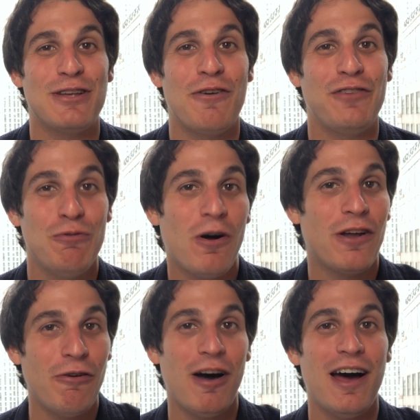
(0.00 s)
So if you
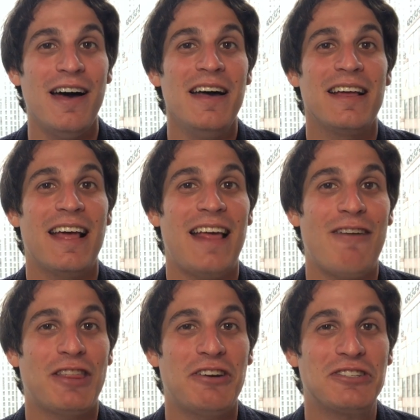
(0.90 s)
want to get
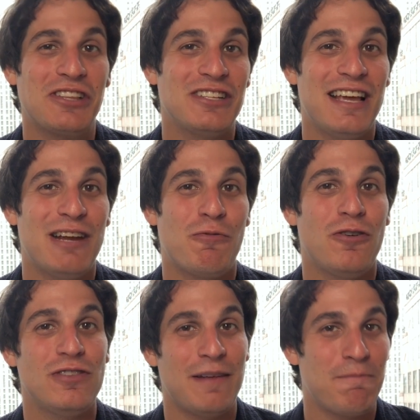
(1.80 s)
out there into the dating
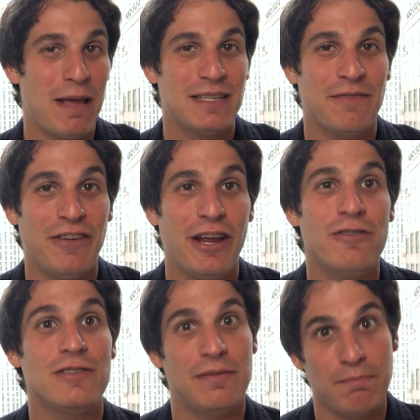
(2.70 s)
world and make some
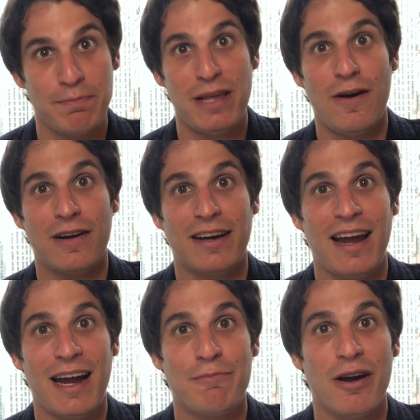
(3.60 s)
videos and be on
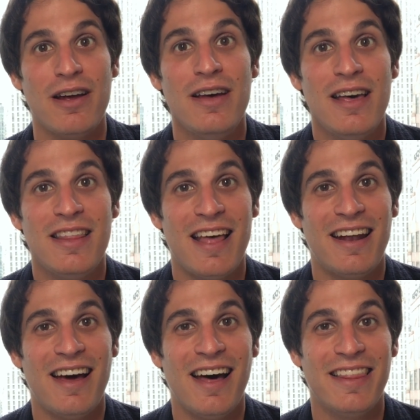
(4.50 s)
camera,
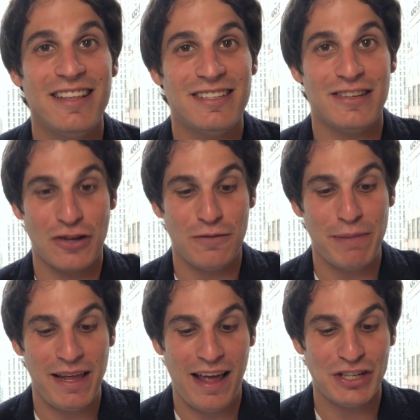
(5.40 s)
then this
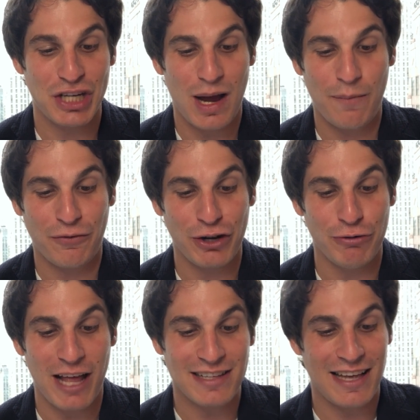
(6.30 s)
could be a job for
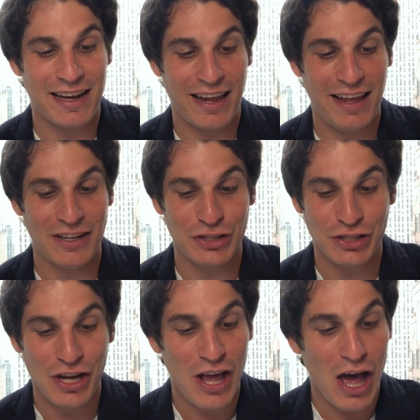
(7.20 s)
you. That's at Hinge.